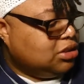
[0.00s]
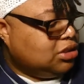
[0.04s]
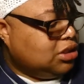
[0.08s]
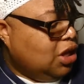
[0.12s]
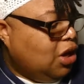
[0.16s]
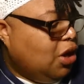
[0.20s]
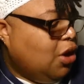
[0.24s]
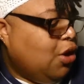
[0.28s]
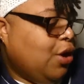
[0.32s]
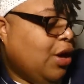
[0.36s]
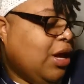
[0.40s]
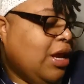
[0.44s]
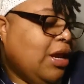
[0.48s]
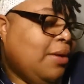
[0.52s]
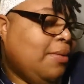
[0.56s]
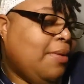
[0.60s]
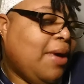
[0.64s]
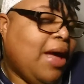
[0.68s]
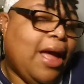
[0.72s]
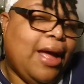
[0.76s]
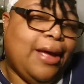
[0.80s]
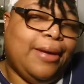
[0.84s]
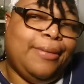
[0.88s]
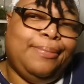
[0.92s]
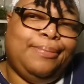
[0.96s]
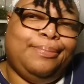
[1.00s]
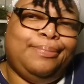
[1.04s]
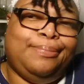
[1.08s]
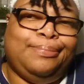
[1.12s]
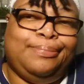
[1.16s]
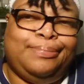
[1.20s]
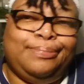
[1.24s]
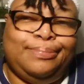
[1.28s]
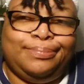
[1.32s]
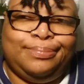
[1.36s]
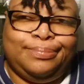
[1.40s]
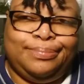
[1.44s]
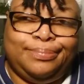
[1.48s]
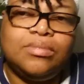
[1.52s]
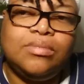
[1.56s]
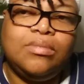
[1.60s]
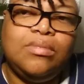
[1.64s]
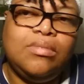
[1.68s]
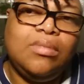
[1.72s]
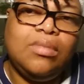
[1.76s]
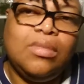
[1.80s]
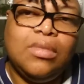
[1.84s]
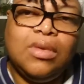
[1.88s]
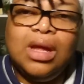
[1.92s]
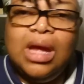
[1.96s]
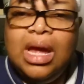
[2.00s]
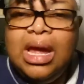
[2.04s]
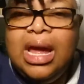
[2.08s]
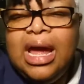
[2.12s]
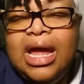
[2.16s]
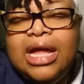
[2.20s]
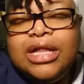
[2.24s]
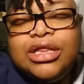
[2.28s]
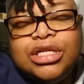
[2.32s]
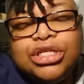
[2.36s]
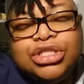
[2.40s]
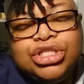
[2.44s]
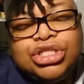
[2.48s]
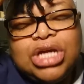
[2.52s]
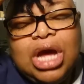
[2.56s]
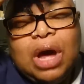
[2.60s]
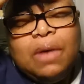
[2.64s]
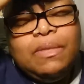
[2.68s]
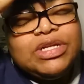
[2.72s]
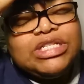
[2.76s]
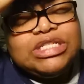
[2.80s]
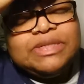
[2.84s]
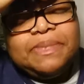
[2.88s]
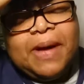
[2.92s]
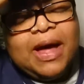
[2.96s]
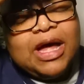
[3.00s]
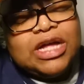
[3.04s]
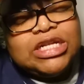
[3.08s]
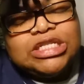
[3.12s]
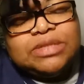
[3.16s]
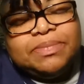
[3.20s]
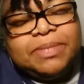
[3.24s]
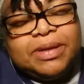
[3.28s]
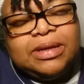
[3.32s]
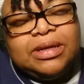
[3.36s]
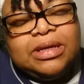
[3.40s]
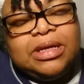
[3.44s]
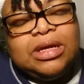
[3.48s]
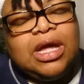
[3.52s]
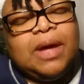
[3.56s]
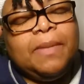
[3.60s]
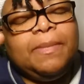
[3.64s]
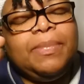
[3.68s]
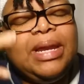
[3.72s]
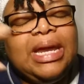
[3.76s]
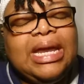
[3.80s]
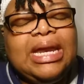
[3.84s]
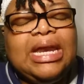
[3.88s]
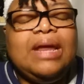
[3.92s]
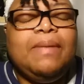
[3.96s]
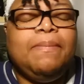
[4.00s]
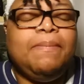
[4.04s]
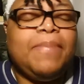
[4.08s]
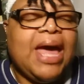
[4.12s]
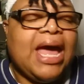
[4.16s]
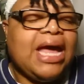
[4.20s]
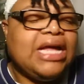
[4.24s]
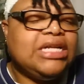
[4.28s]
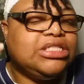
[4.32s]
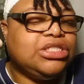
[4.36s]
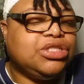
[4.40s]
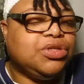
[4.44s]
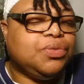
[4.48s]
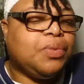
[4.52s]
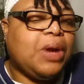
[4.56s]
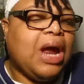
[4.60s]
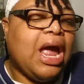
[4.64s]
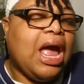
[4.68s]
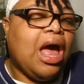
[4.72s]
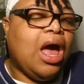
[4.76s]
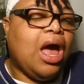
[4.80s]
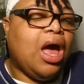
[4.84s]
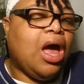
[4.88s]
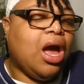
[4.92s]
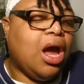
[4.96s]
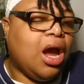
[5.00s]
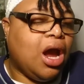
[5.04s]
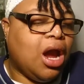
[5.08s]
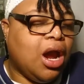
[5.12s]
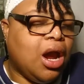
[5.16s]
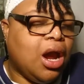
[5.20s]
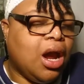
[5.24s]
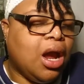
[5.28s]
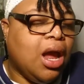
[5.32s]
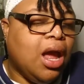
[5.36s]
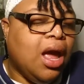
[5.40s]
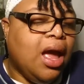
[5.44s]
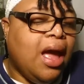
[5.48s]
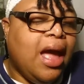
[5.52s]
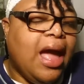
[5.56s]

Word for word: so anyway, the show was supposed to be completely based around her,